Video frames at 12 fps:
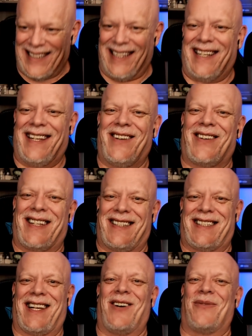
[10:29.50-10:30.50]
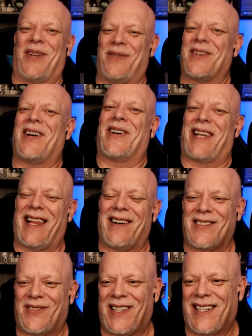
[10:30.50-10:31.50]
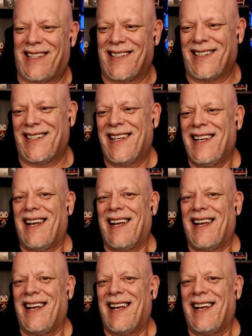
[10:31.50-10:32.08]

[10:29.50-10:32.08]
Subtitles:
You can tell people. Okay, that was pretty good.